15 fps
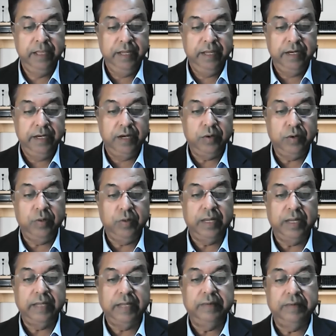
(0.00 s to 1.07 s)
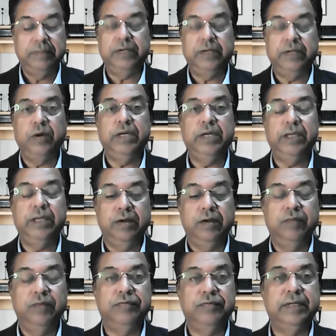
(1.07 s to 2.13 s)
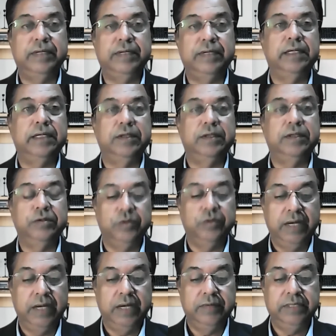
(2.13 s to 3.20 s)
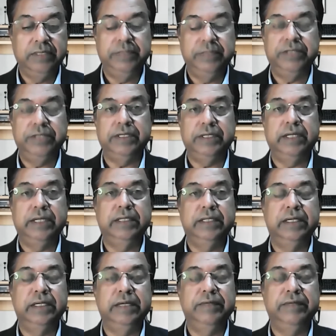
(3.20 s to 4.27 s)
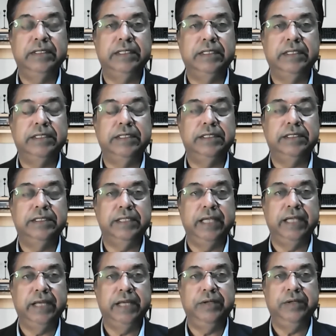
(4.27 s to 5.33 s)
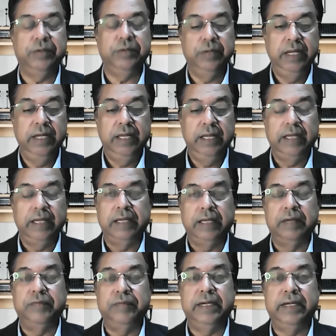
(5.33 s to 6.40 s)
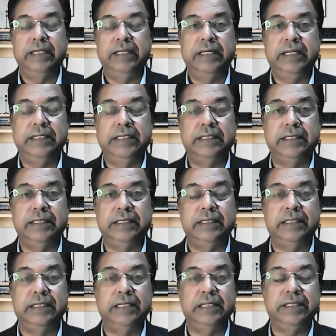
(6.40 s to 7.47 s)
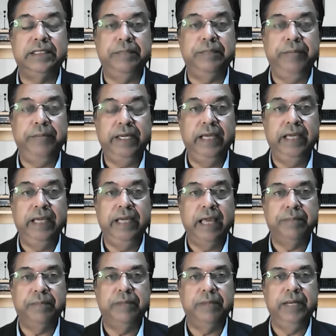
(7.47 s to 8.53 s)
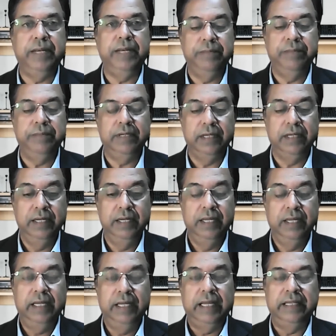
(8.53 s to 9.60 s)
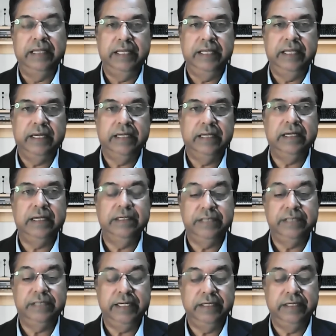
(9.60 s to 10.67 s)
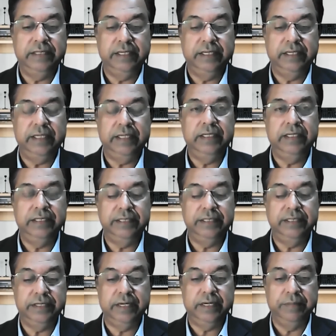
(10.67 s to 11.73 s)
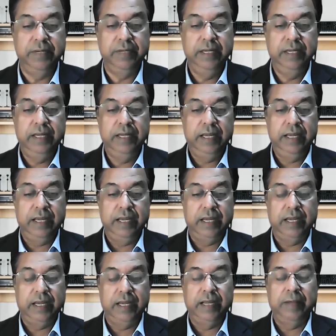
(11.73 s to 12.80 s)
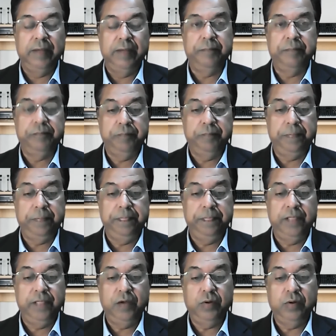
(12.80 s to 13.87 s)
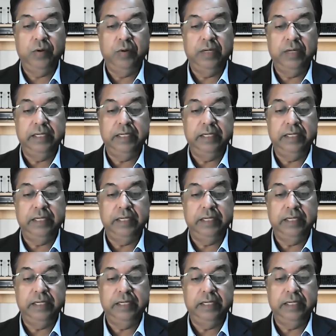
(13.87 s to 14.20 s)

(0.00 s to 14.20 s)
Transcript: Now, talking of Dr. Kumar was mentioning that given such a scenario where there is such a big gap available, and there are constraints in the system. Now,